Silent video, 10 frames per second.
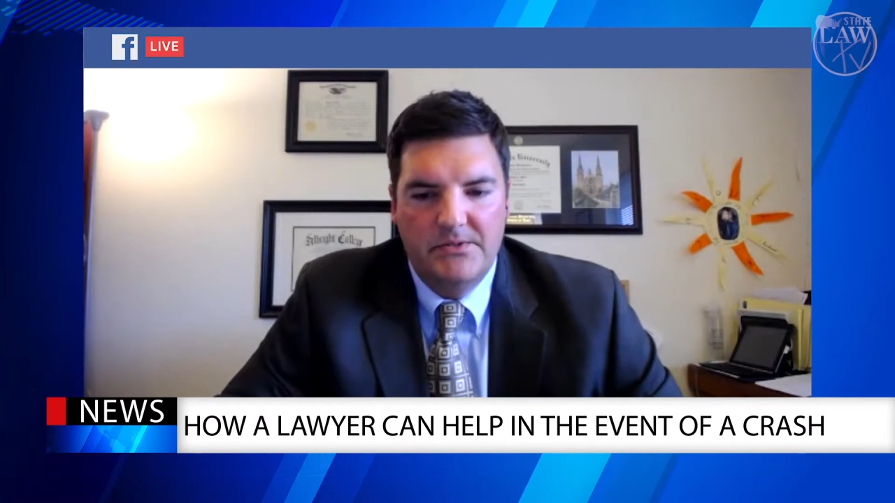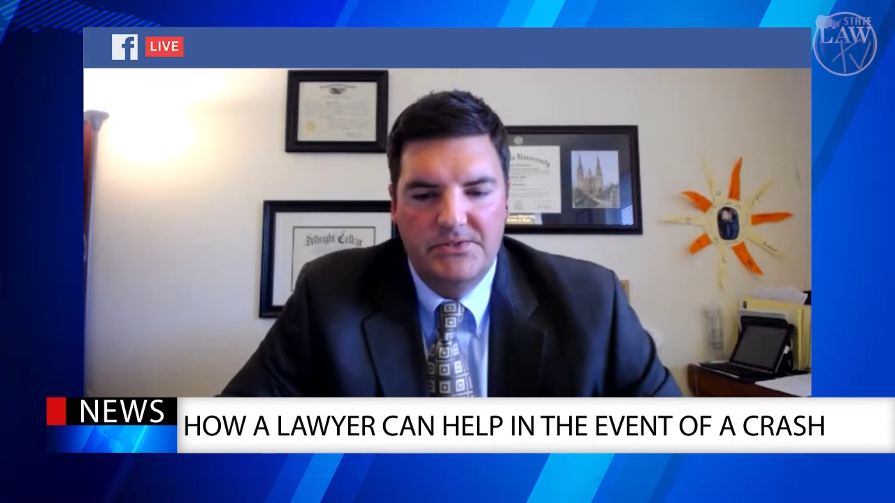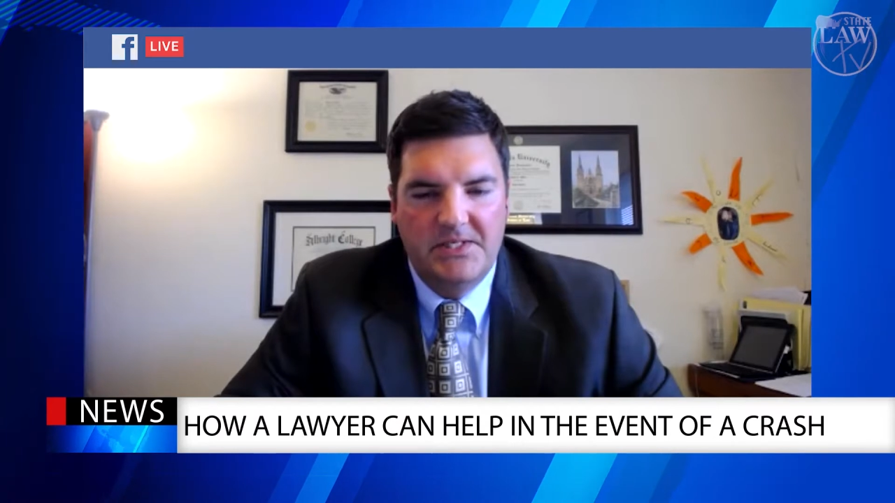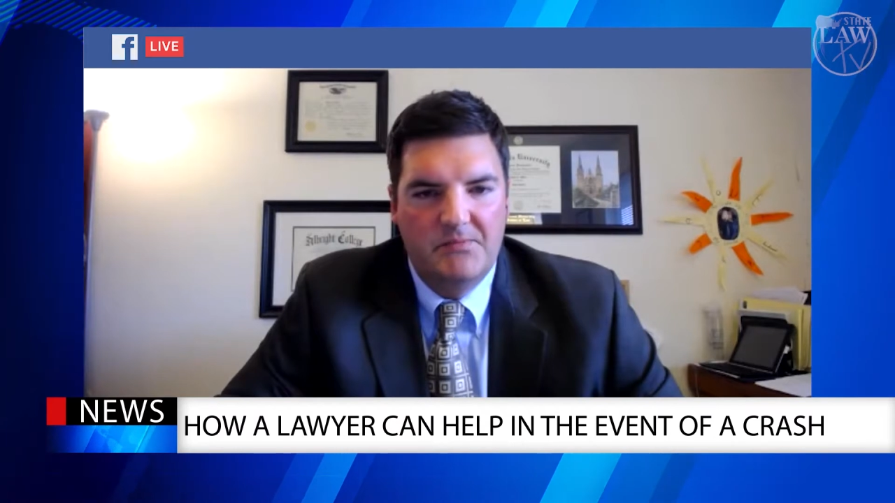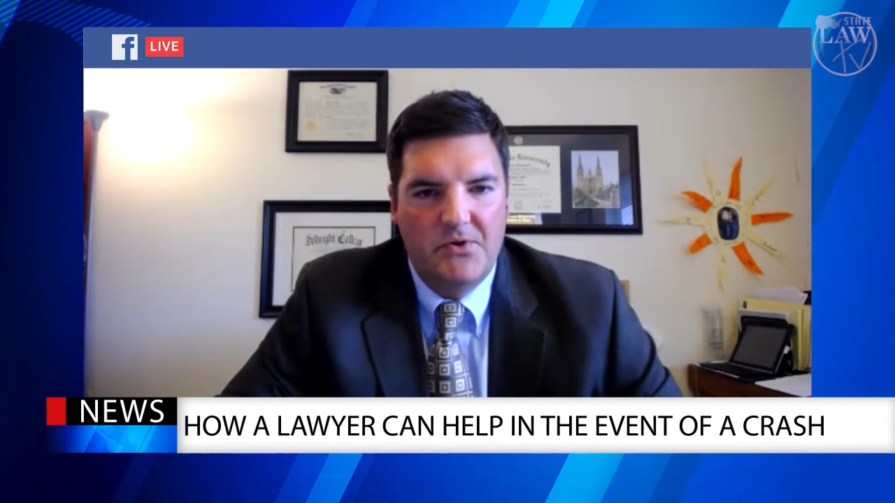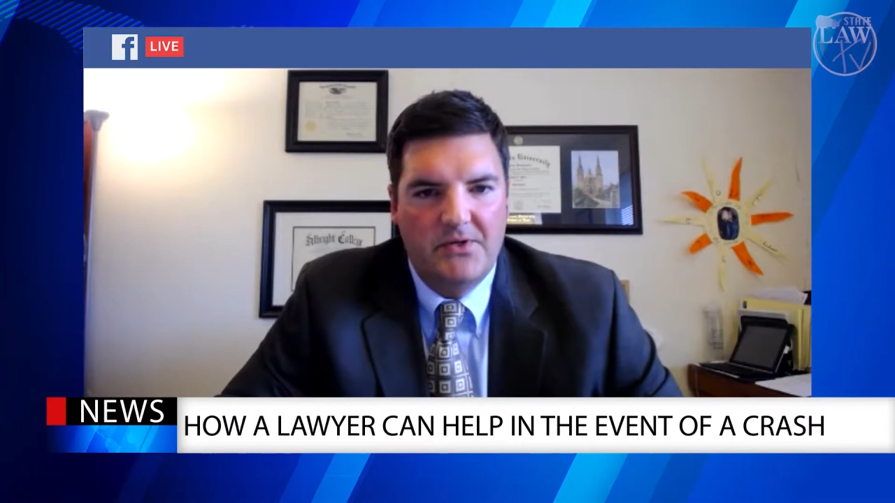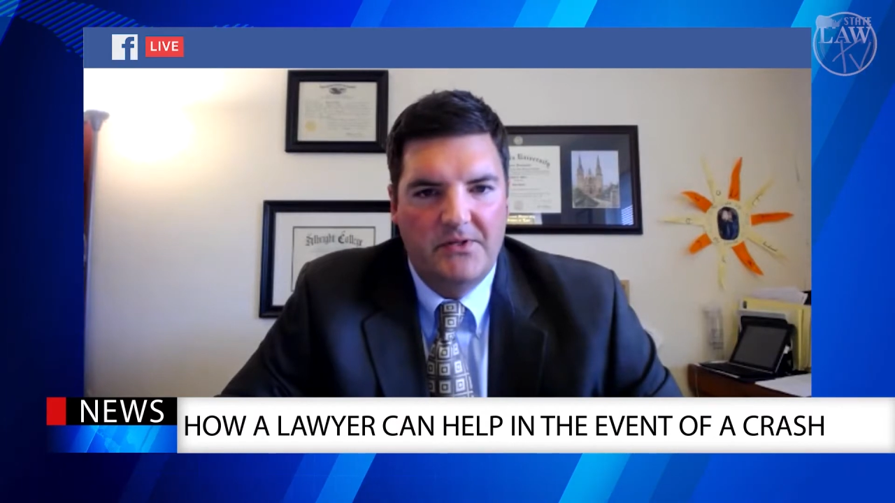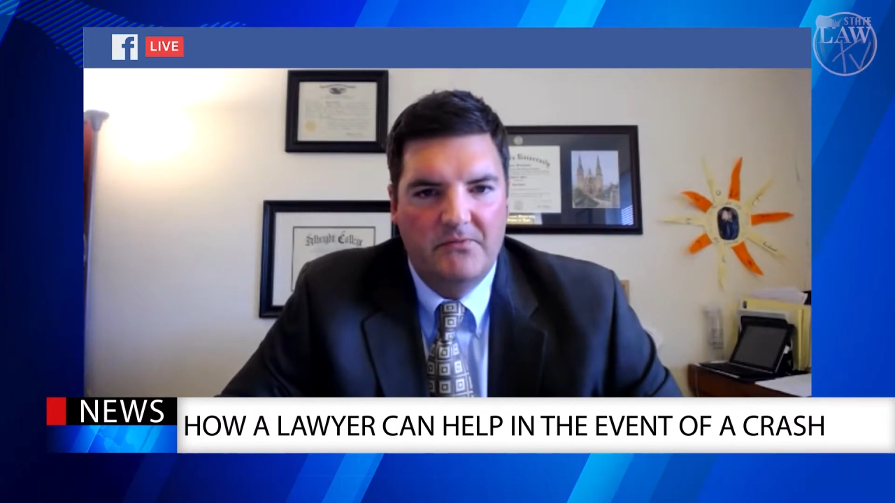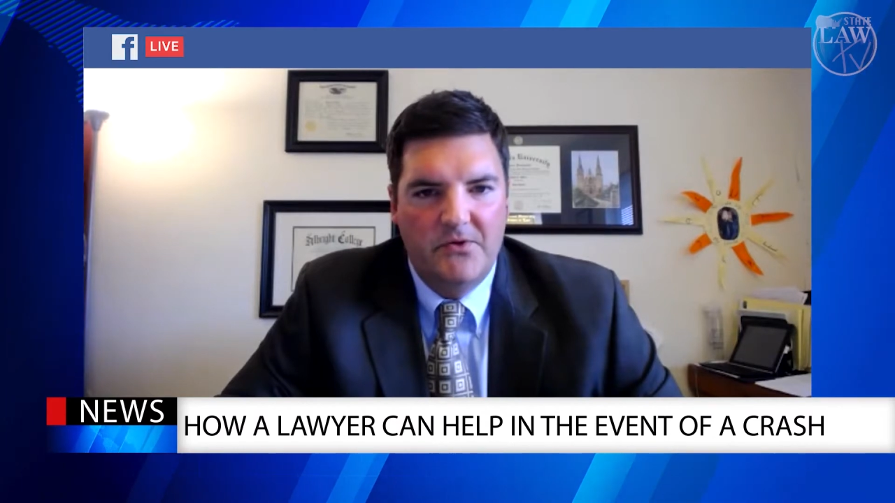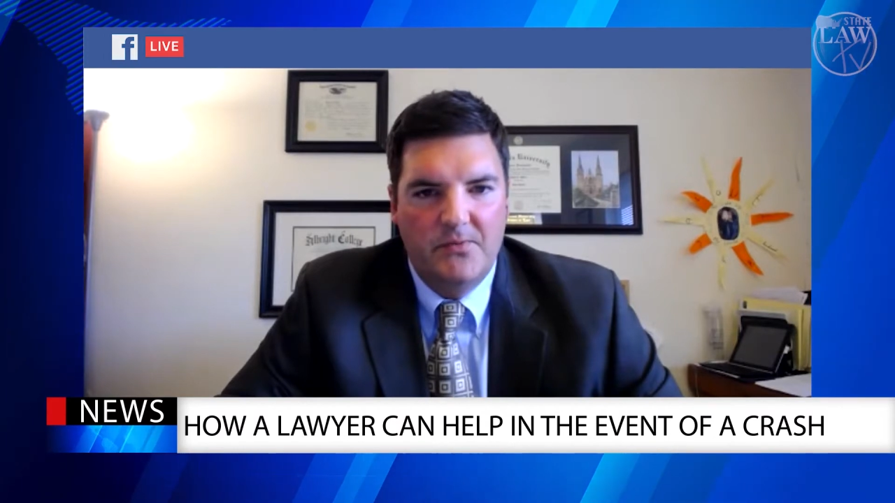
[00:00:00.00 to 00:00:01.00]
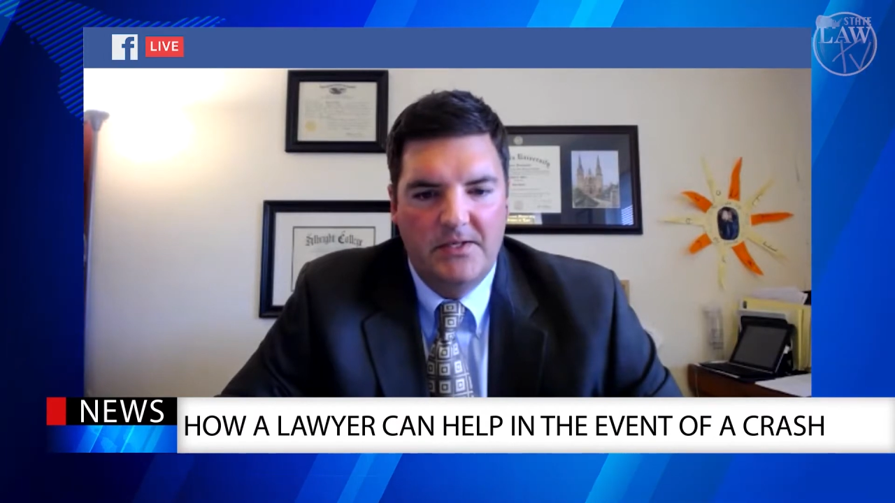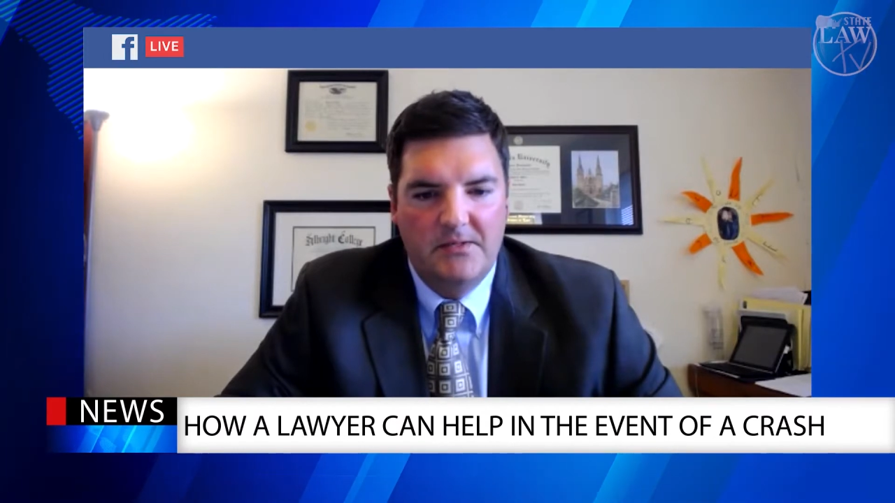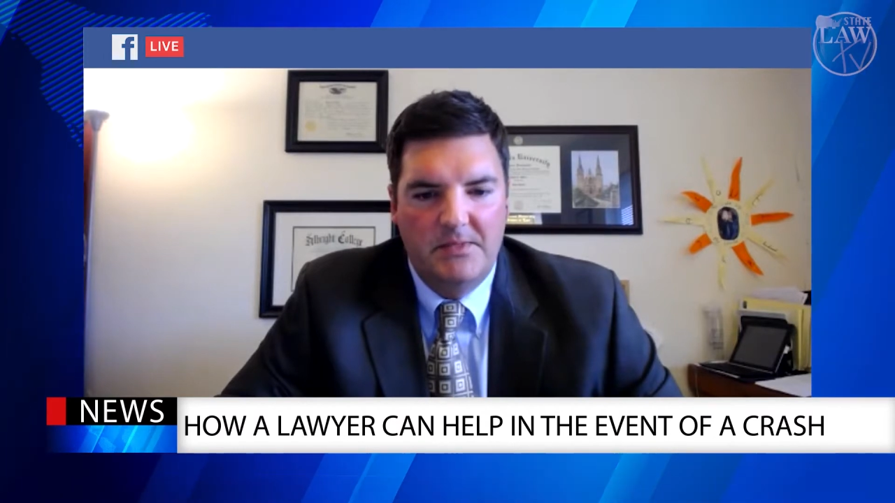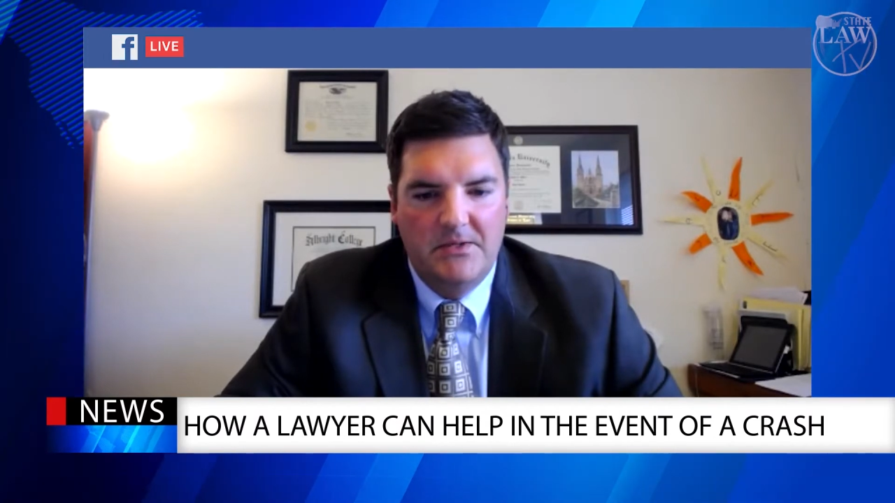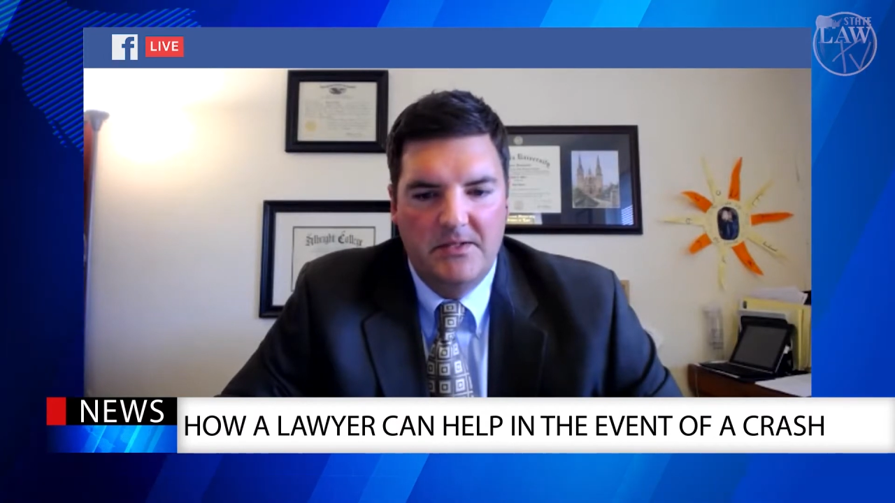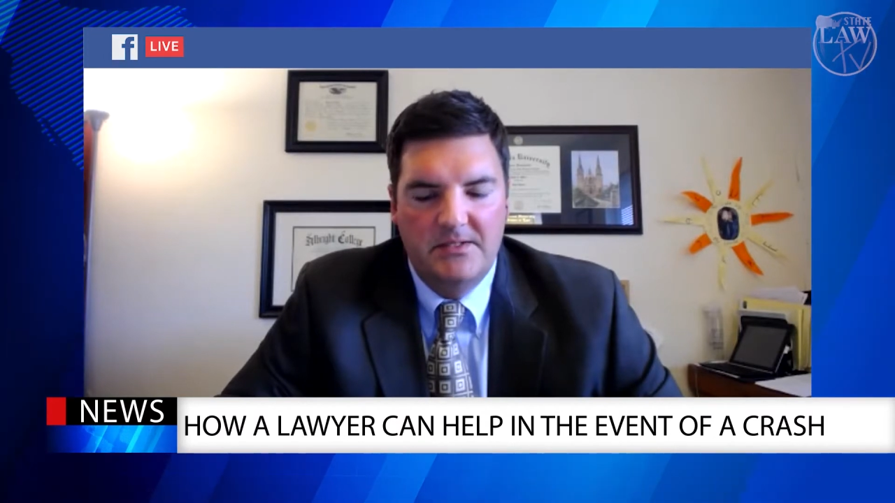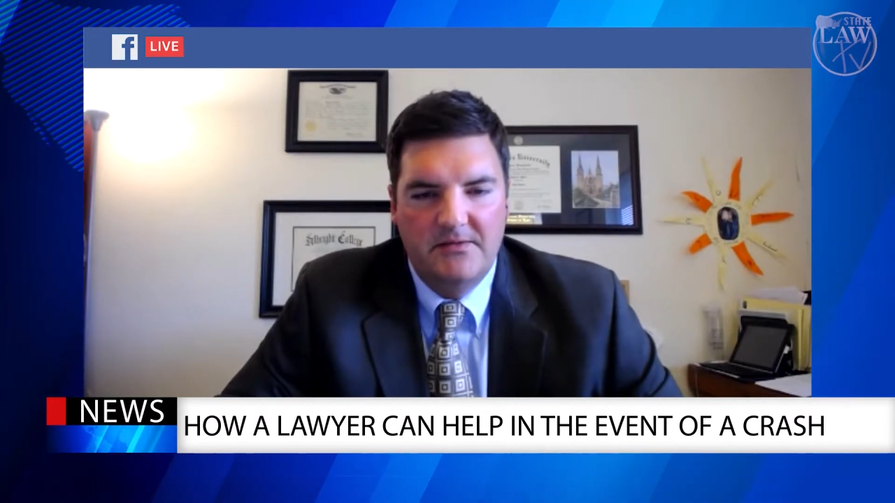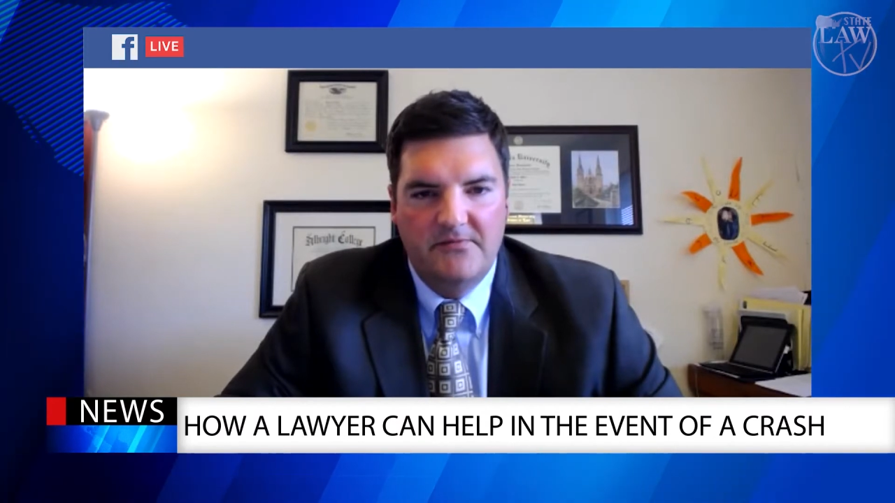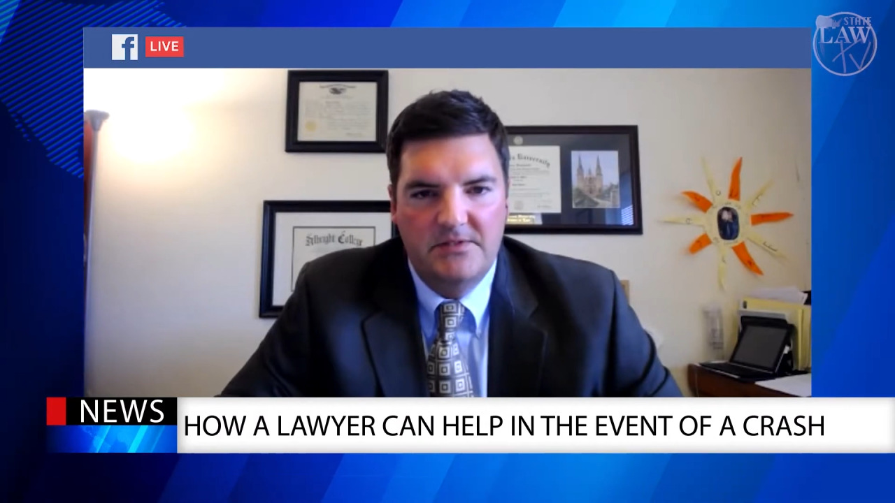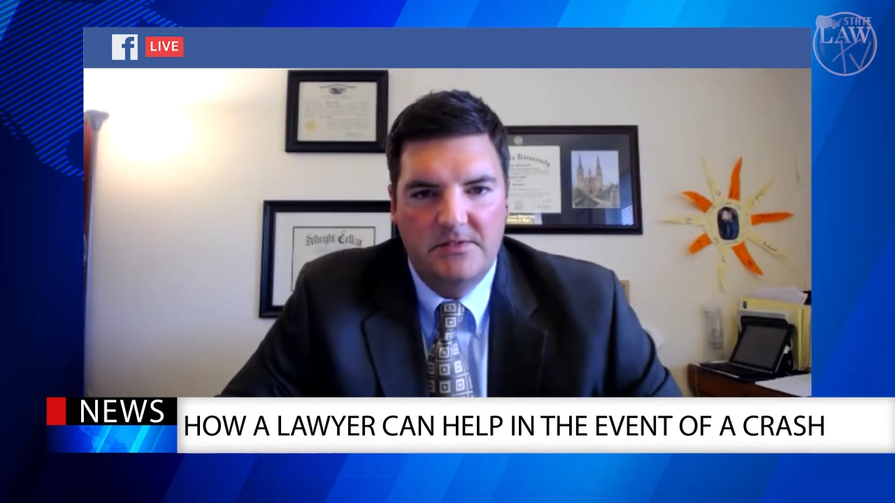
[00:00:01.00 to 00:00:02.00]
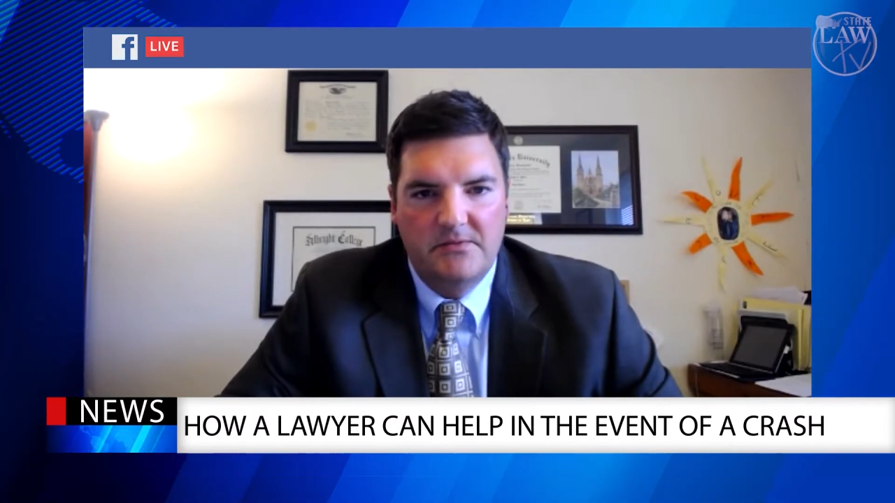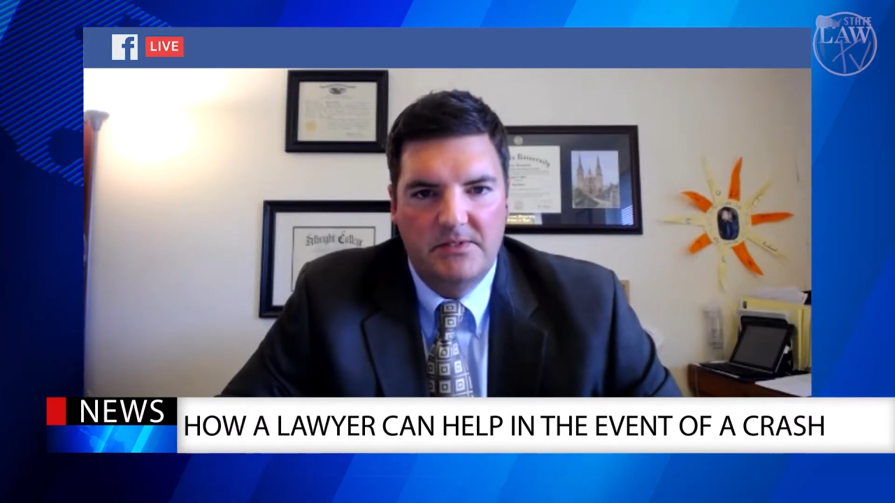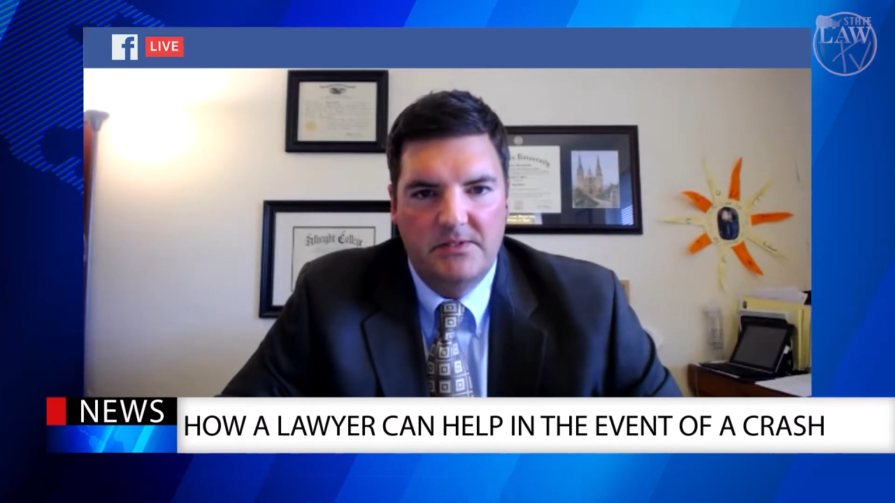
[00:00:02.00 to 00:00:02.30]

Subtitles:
skid mark in the roadway can mean all the difference in